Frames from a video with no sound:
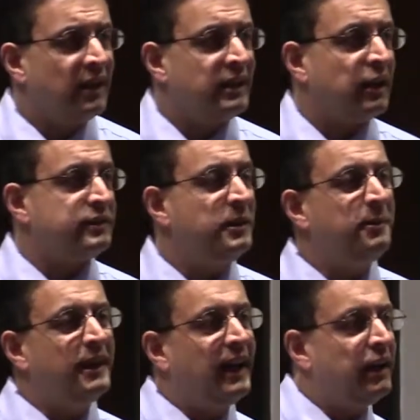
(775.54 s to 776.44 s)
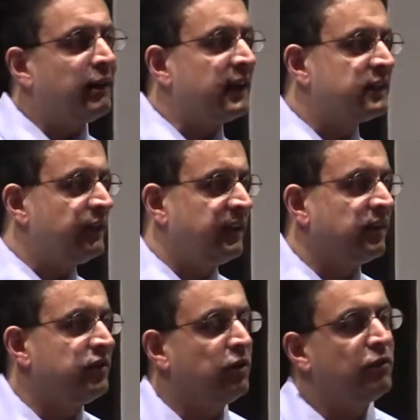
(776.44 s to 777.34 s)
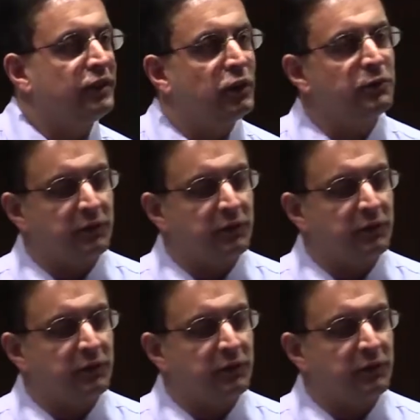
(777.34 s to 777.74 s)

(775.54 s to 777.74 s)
Now, TPA or Activase, as you all know, was